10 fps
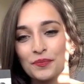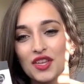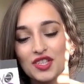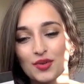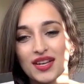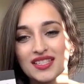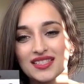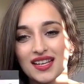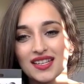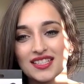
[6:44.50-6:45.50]
So I
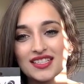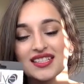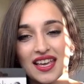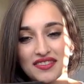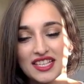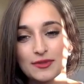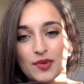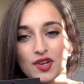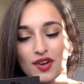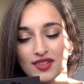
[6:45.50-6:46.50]
decided to get these
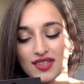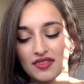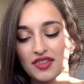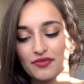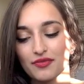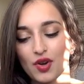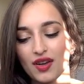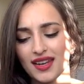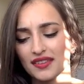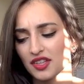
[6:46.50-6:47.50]
because they've got,
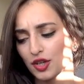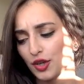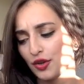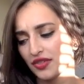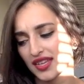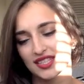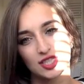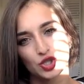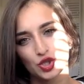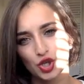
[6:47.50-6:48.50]
like, the glue thing
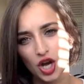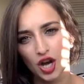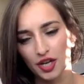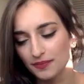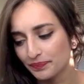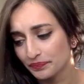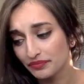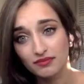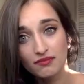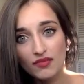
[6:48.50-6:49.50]
stuck on.
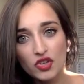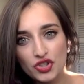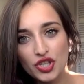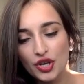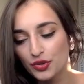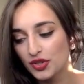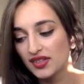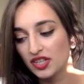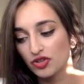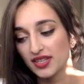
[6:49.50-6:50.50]
So you
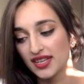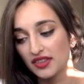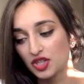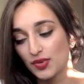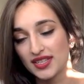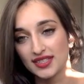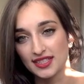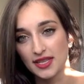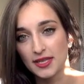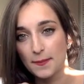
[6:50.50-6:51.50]
literally get the tweezers,
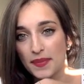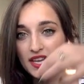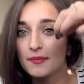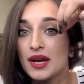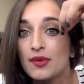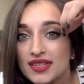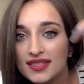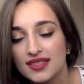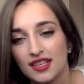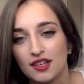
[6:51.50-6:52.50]
you pick them out and you
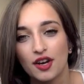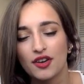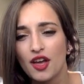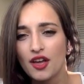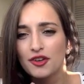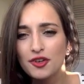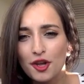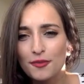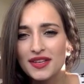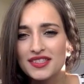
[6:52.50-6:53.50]
stick it on.
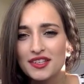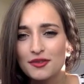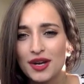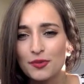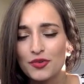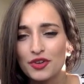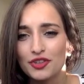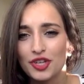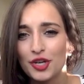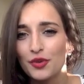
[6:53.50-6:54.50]
No messing around with
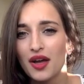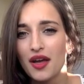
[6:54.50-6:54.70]
glue.